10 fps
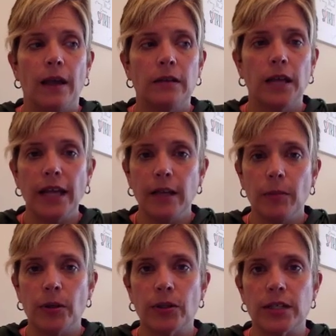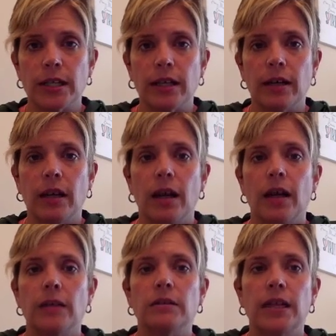like a person,
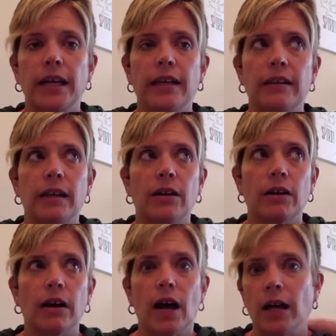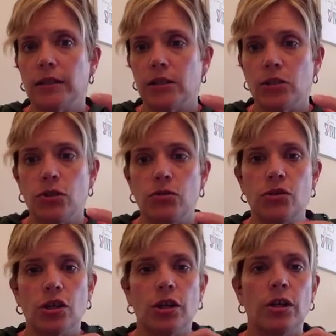like their
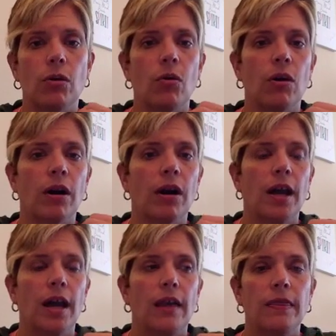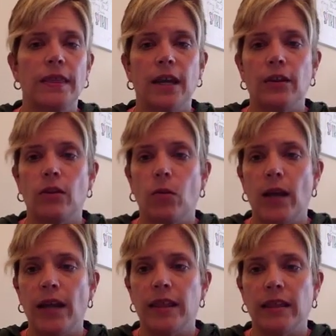constitution or the
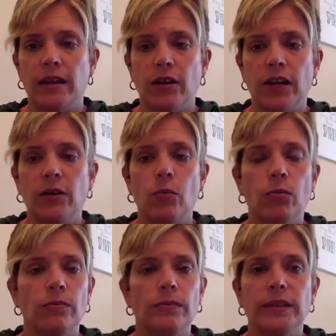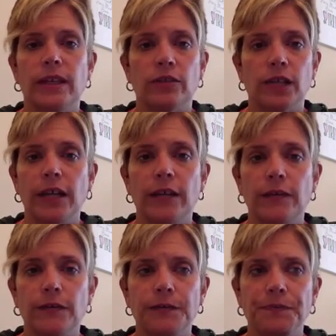way that they're in their
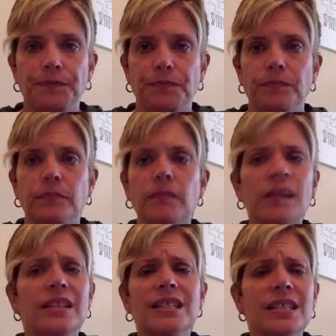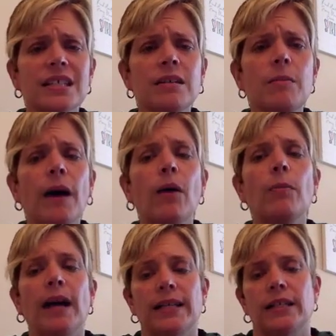life. This isn't
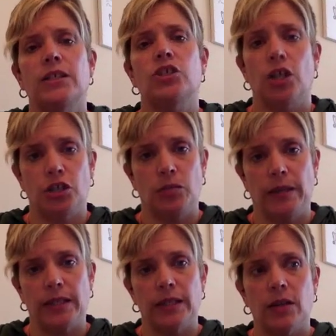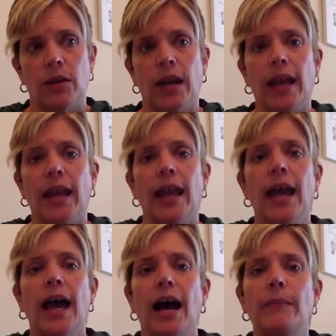about passing judgment, okay?
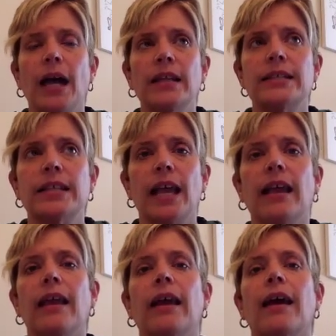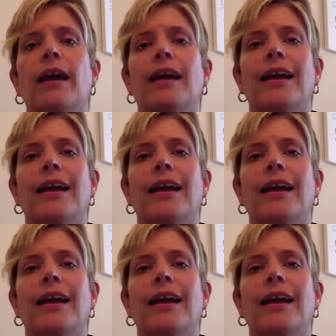I'm not saying